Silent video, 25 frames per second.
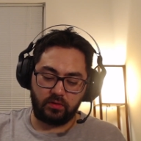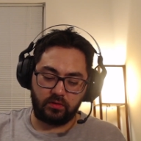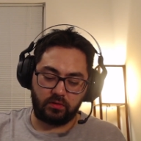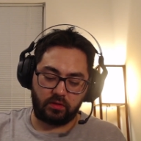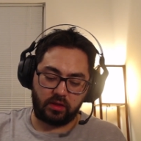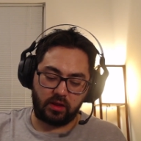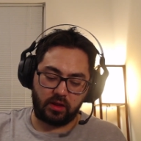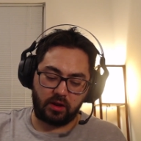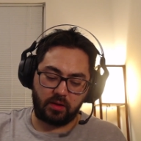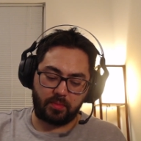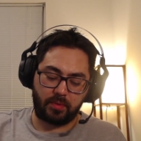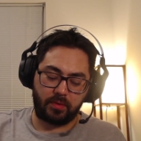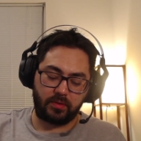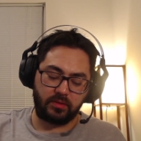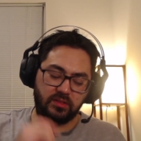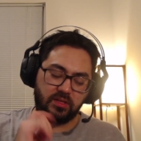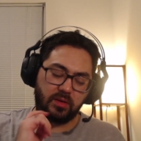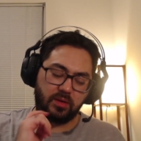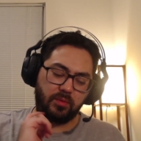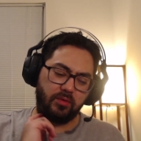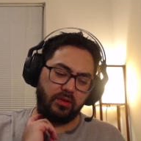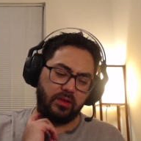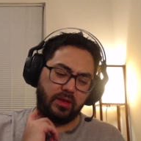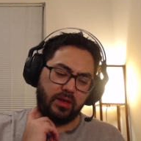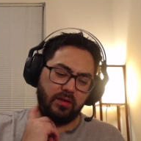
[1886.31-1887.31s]
put up on
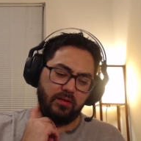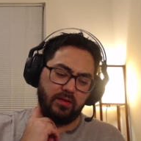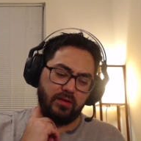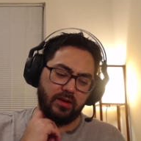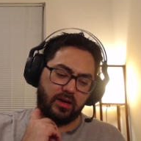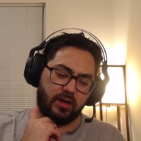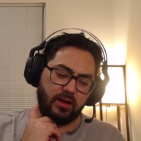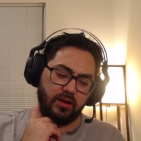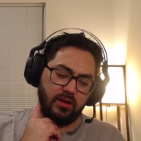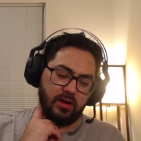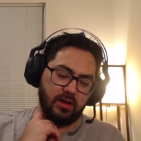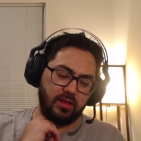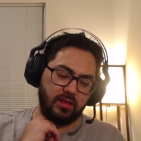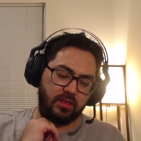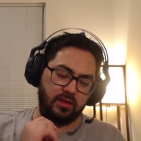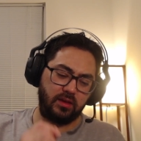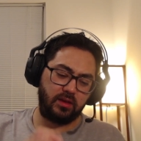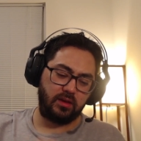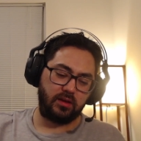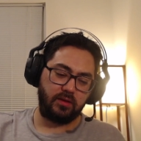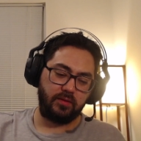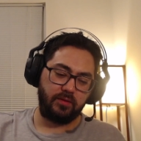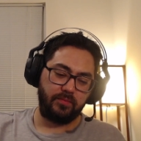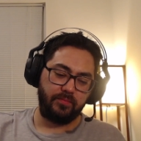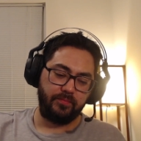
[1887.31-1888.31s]
Summer League, right? I think.